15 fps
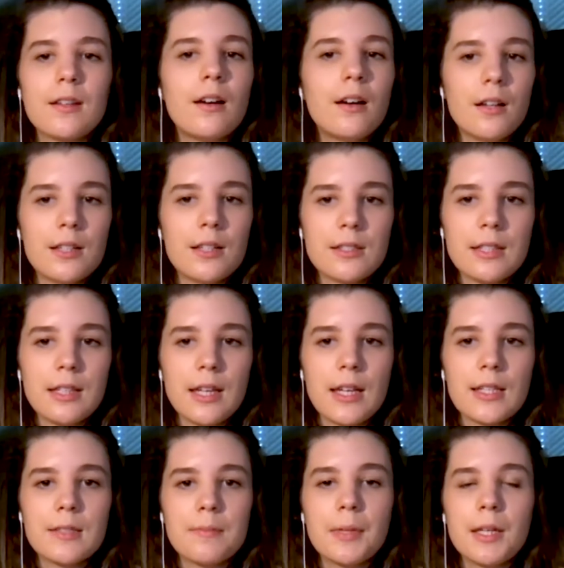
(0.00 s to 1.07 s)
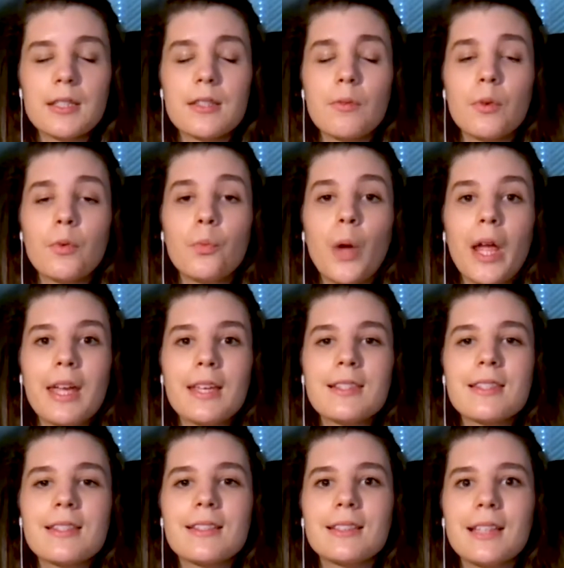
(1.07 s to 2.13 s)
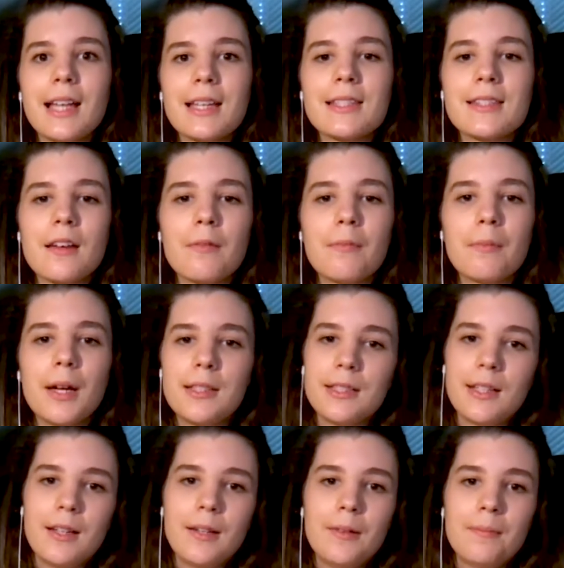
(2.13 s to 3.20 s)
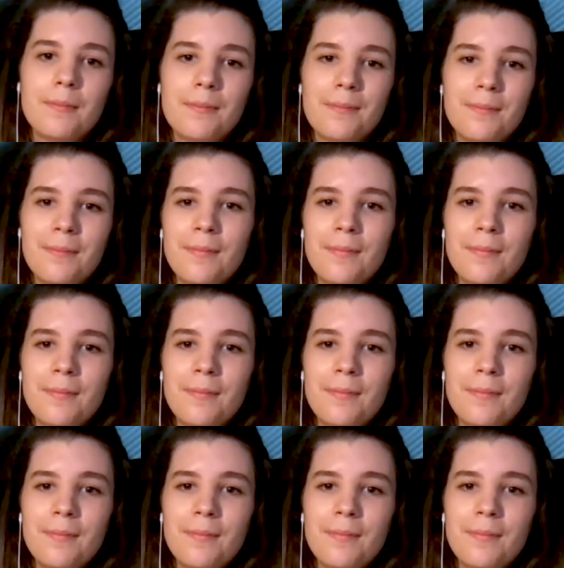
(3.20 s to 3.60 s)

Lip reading: Honestly, yes, because it would waste less of my time.